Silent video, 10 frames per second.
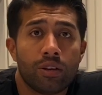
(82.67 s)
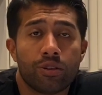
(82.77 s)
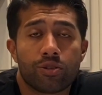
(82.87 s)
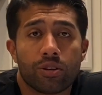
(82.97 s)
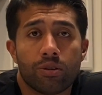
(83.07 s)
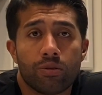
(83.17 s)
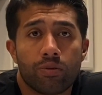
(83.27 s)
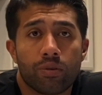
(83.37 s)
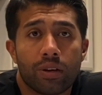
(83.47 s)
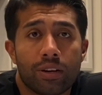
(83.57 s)

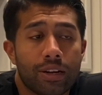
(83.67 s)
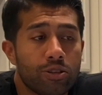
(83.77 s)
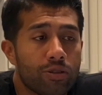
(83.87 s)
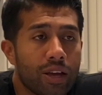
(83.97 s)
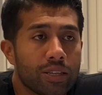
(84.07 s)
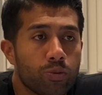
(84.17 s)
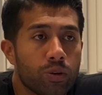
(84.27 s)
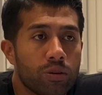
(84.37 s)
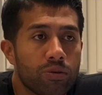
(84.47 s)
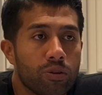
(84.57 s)
So in an S2000,
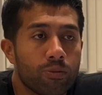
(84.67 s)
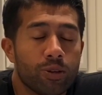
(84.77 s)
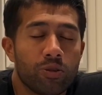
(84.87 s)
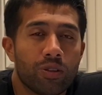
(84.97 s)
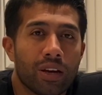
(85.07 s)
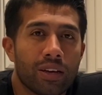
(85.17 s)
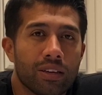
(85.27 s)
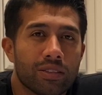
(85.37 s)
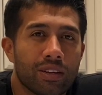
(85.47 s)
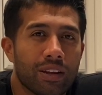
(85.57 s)
where you would normally do that
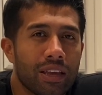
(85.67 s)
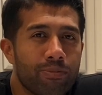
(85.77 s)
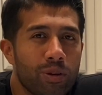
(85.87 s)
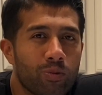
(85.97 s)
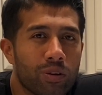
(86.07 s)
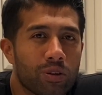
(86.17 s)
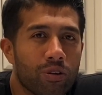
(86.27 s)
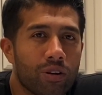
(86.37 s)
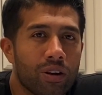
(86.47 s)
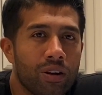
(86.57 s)
is on an AP1
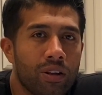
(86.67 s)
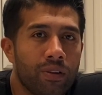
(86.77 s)
car,